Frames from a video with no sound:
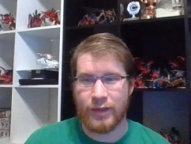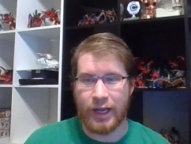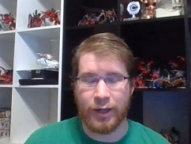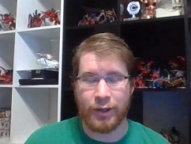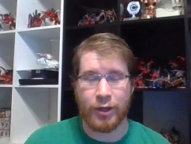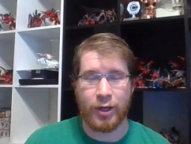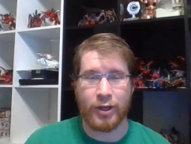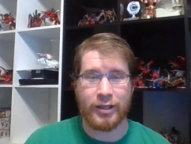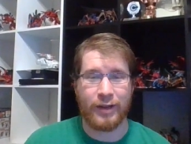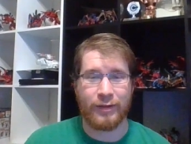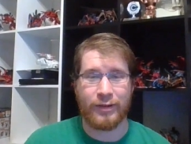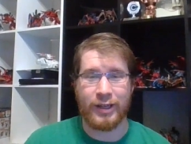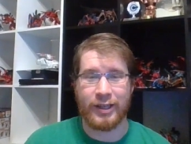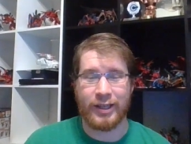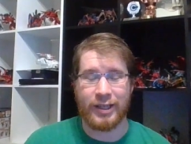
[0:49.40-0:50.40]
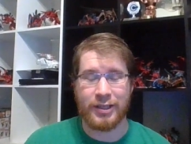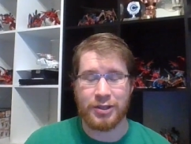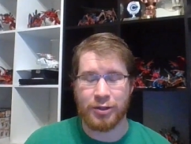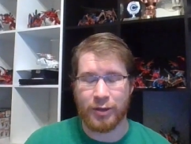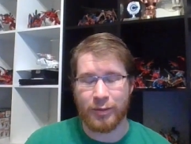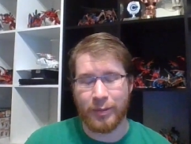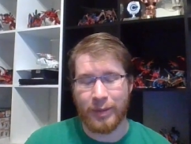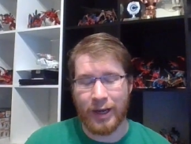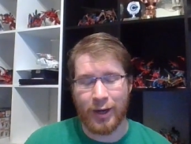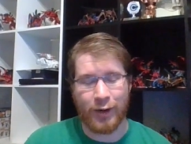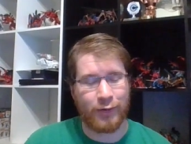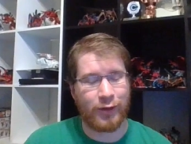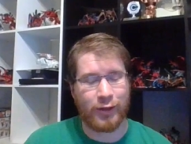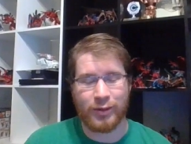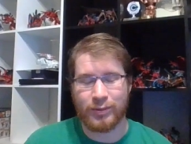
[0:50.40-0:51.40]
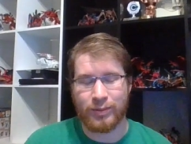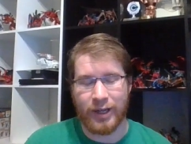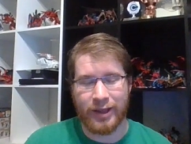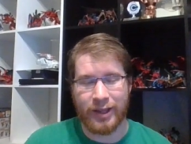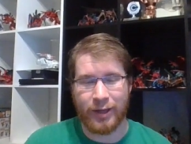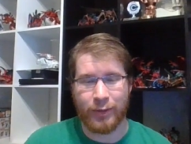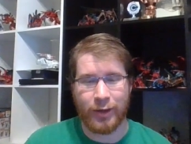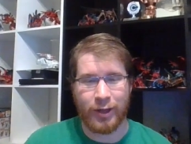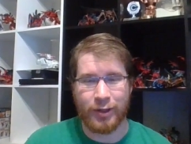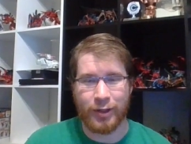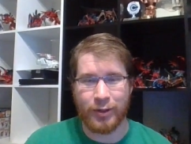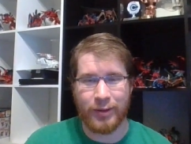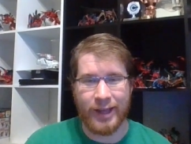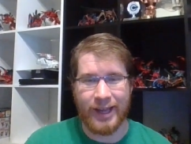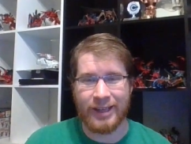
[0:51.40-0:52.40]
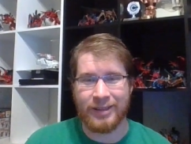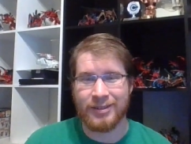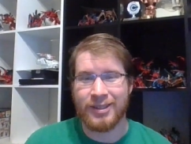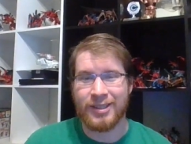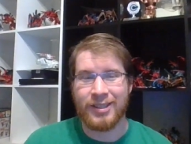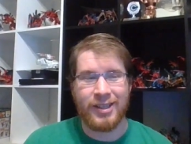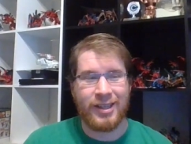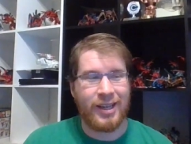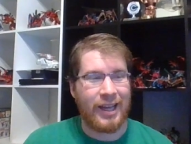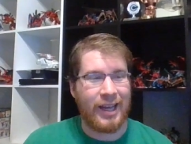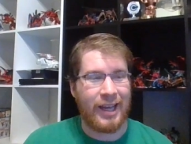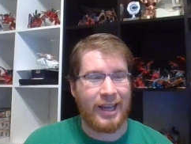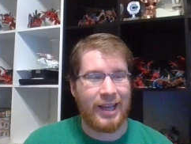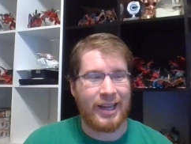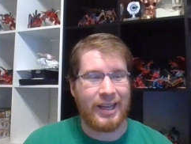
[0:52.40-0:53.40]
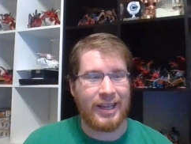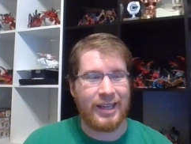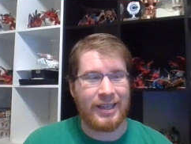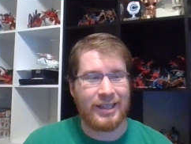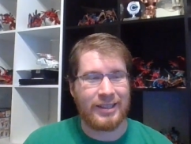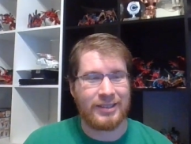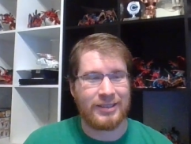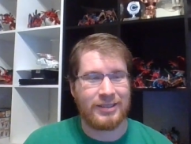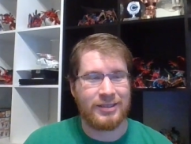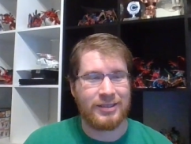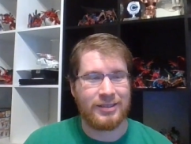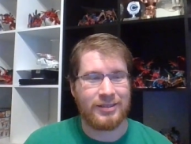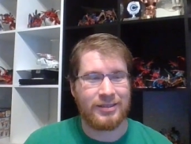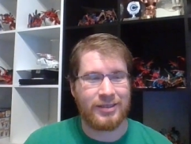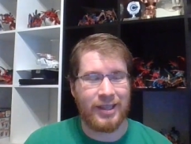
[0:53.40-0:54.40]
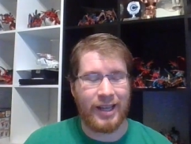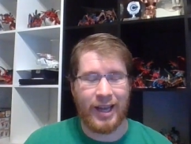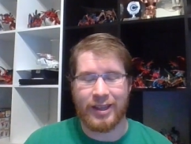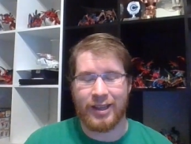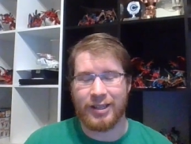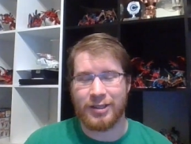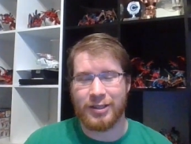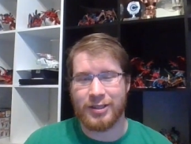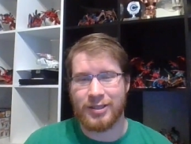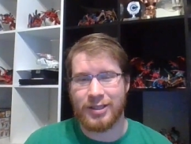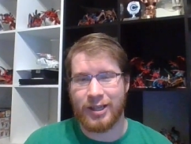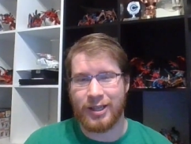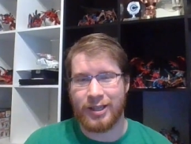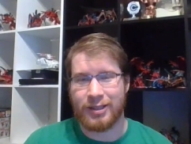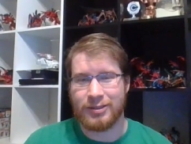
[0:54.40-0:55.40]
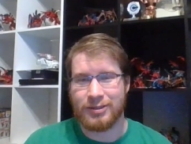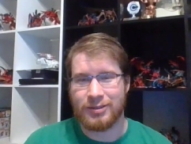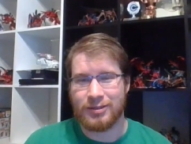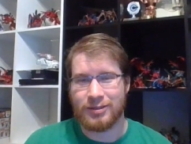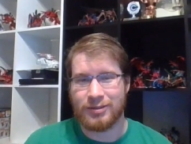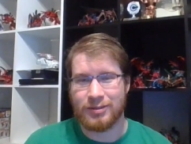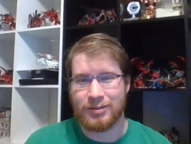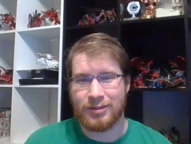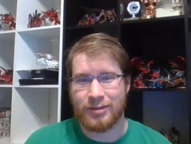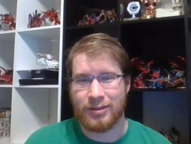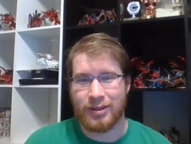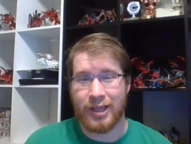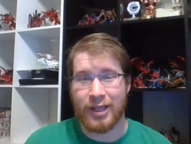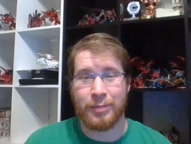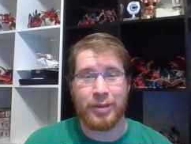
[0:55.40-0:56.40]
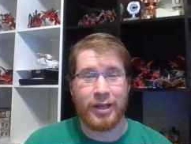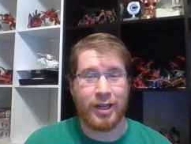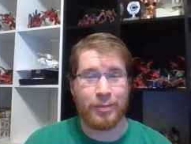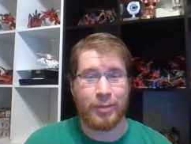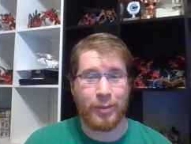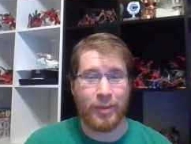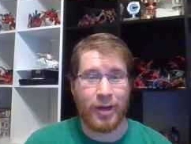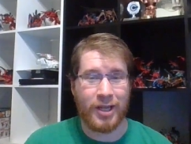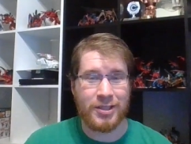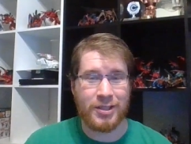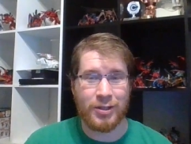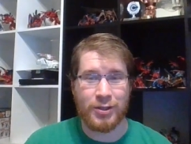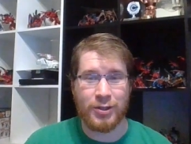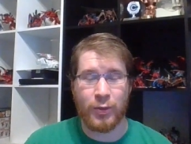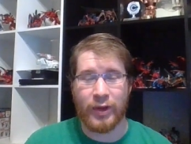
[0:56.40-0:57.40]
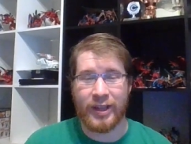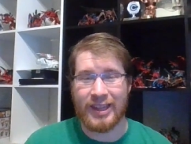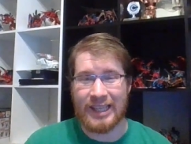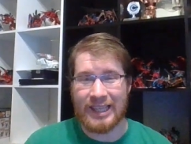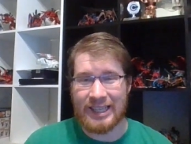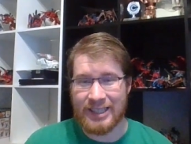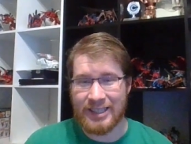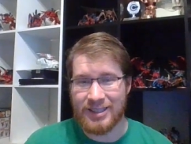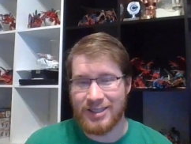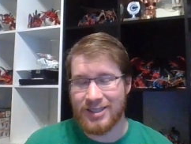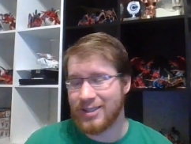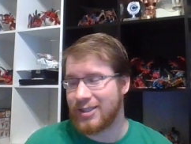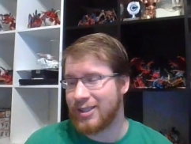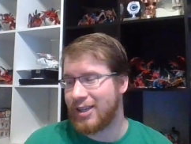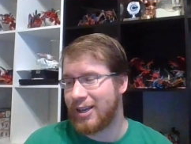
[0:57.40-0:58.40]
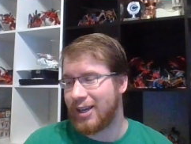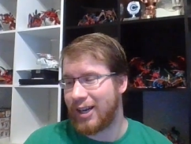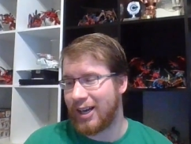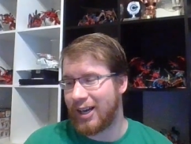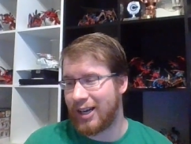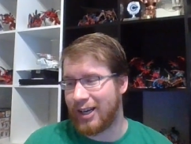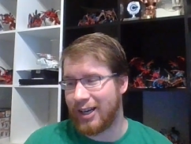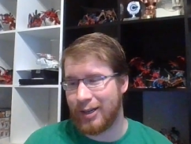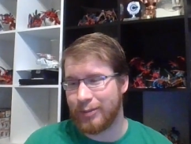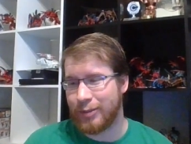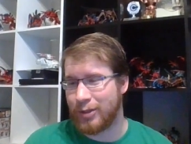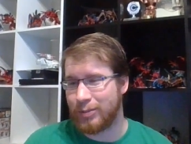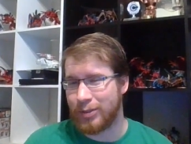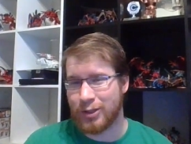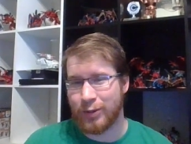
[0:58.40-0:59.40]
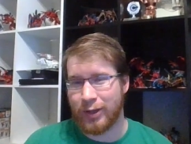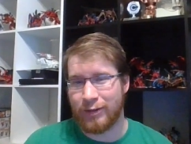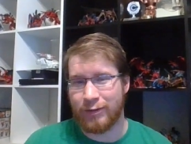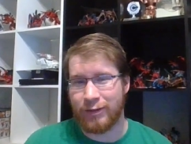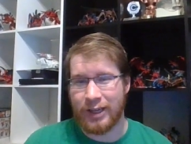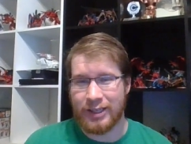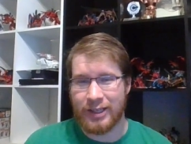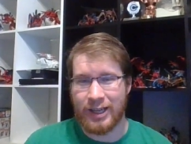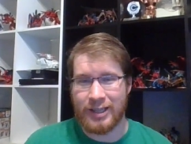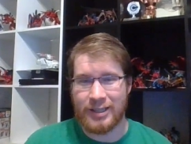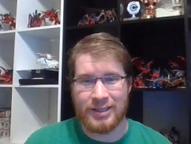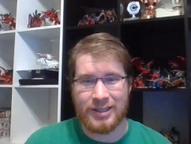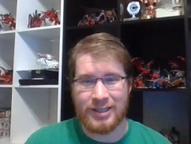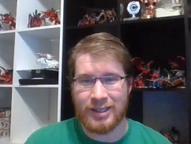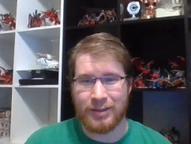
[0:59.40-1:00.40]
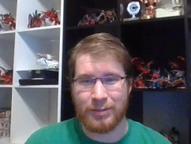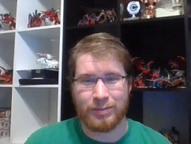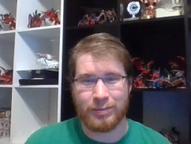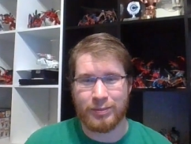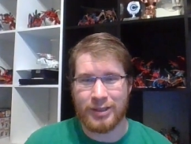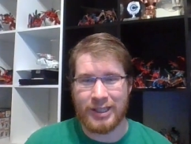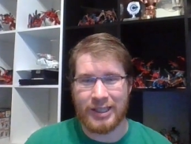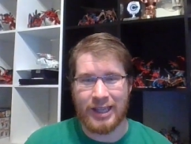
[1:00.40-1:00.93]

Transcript: Eldar are definitely extremely powerful. I think we all knew that, and yeah, they just uh, they can pick up our monsters with ease um, between Fate Dice, D, D